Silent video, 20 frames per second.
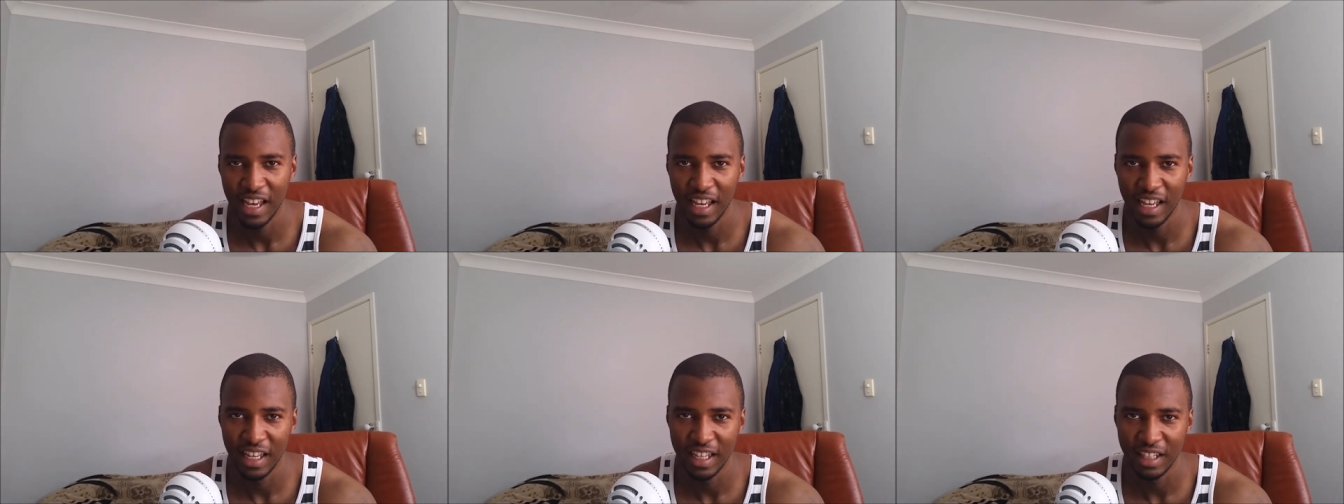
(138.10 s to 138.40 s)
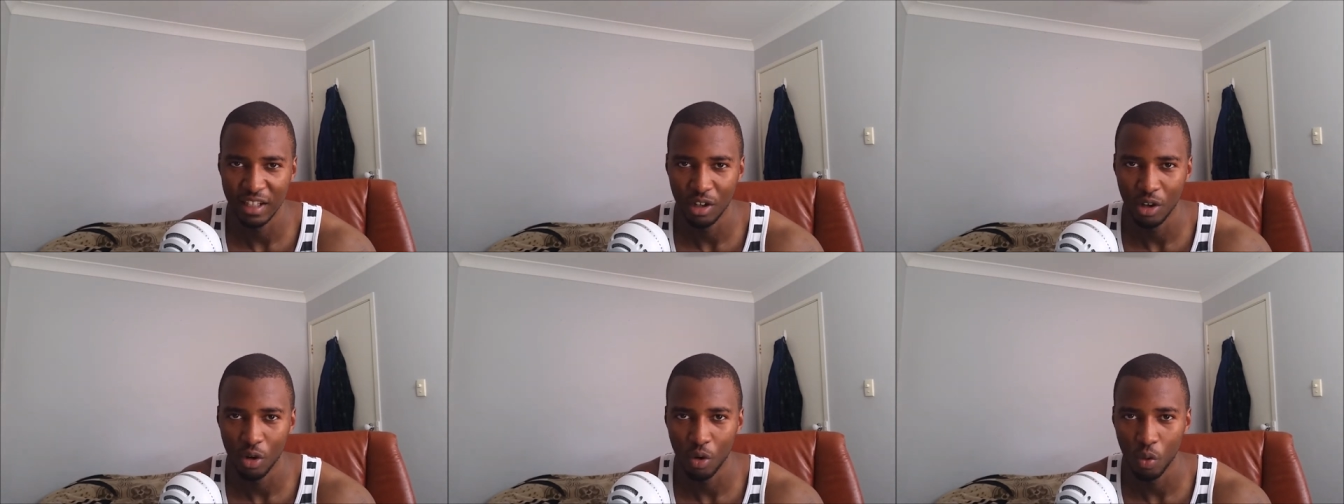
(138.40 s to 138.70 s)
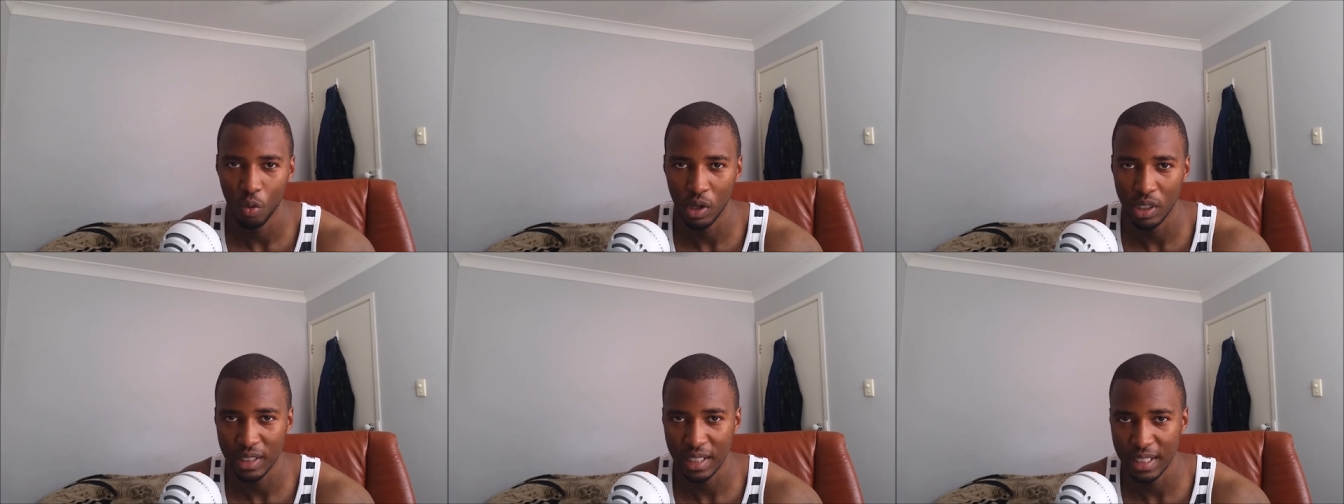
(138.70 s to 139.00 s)
And
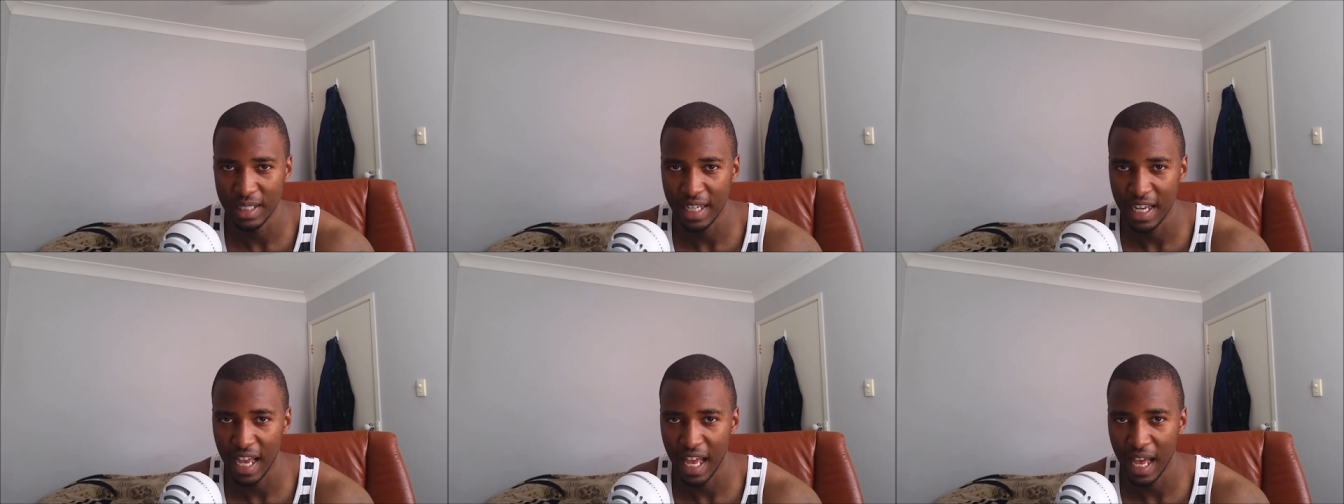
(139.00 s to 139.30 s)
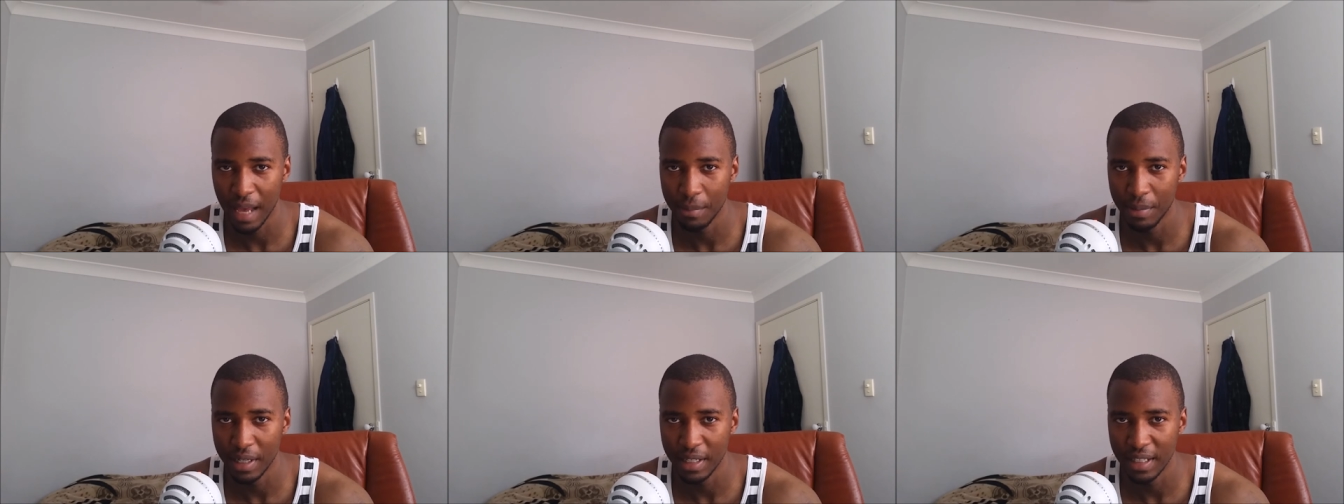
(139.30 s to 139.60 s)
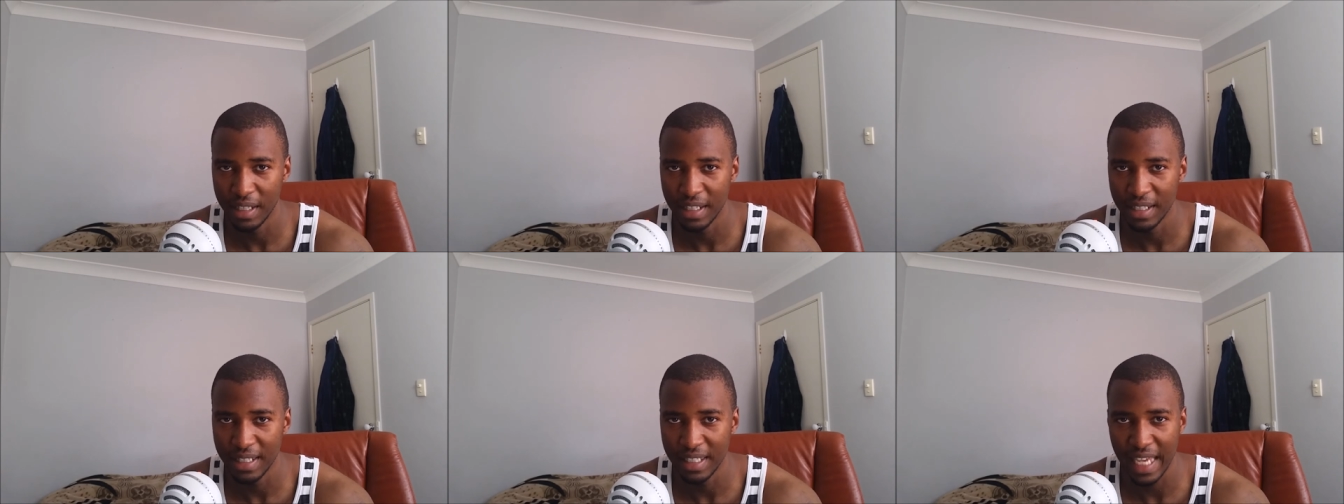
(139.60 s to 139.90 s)
once it's a habit,
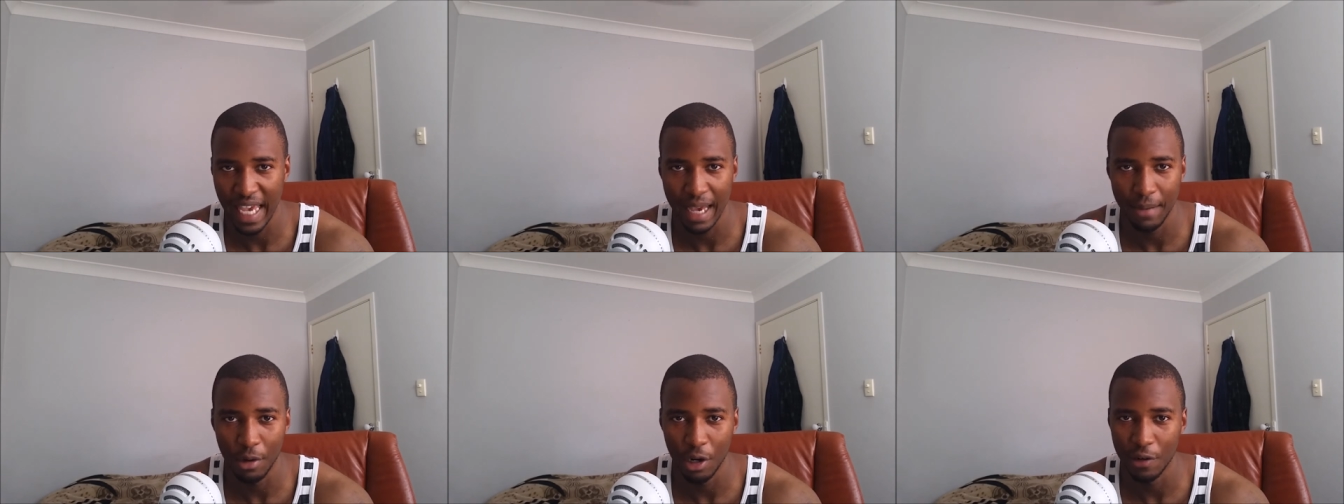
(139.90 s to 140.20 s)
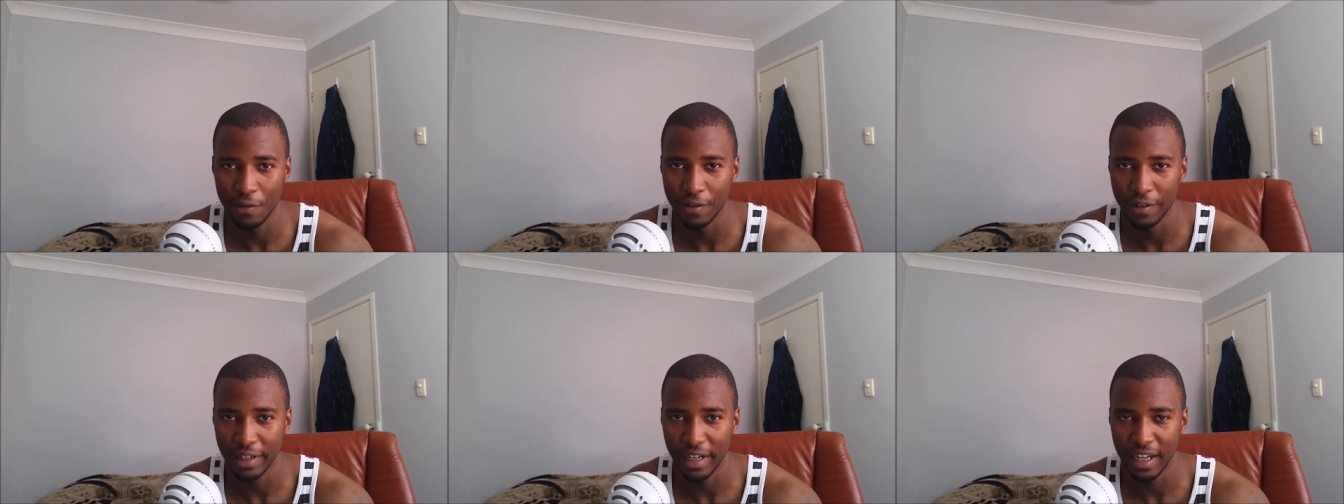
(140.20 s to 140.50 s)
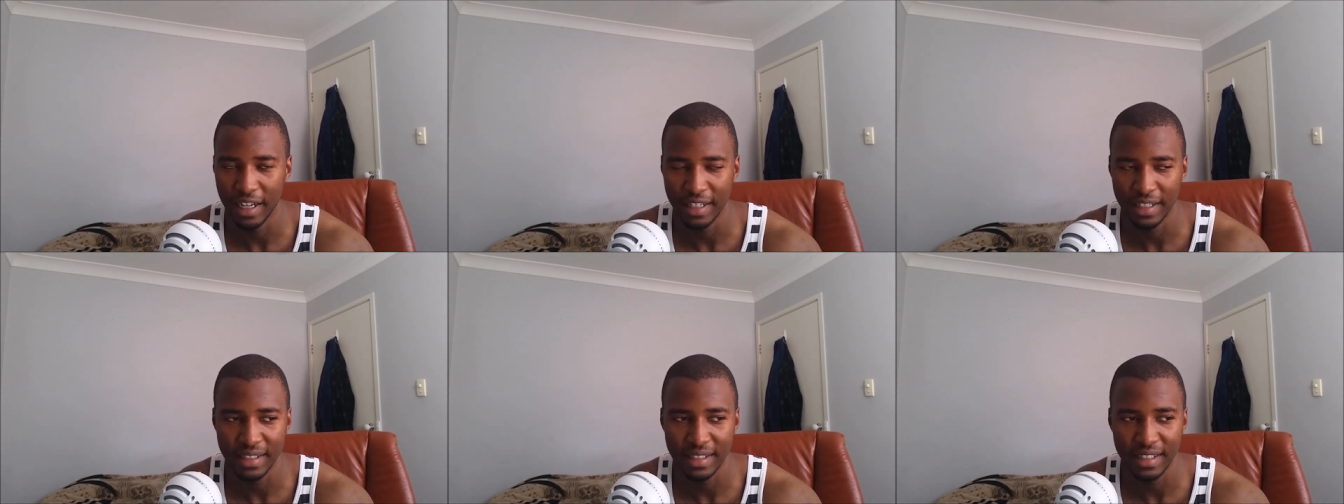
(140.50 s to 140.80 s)
it's game over,
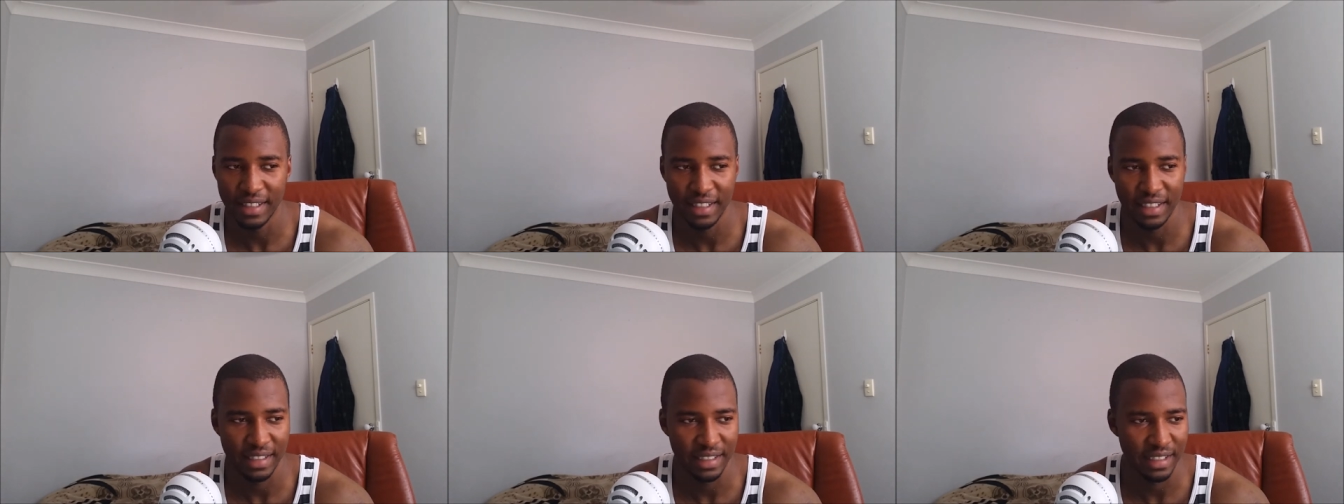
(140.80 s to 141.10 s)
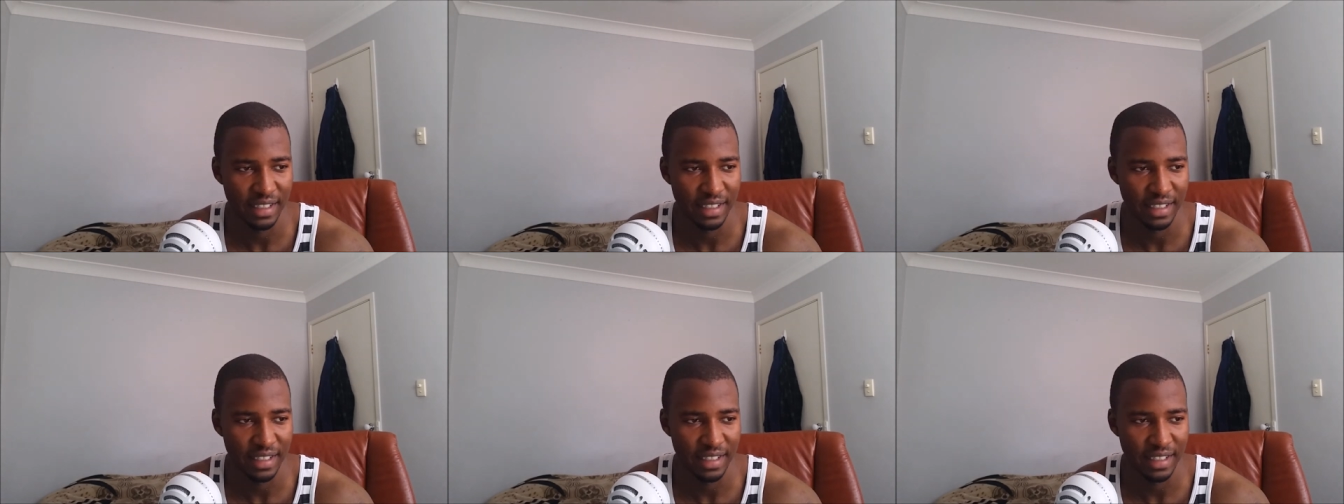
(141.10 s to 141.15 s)
guys.